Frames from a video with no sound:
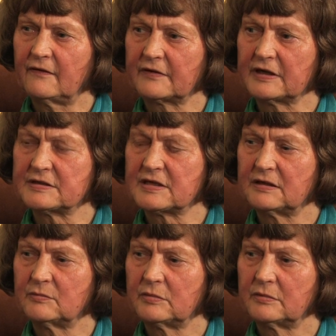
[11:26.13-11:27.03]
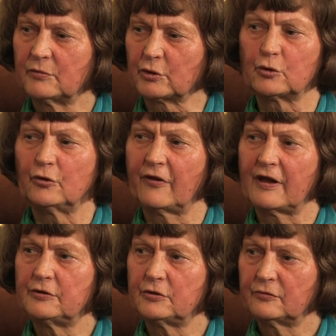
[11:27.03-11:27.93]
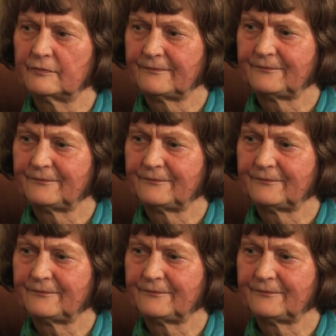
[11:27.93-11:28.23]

free time? What could they do?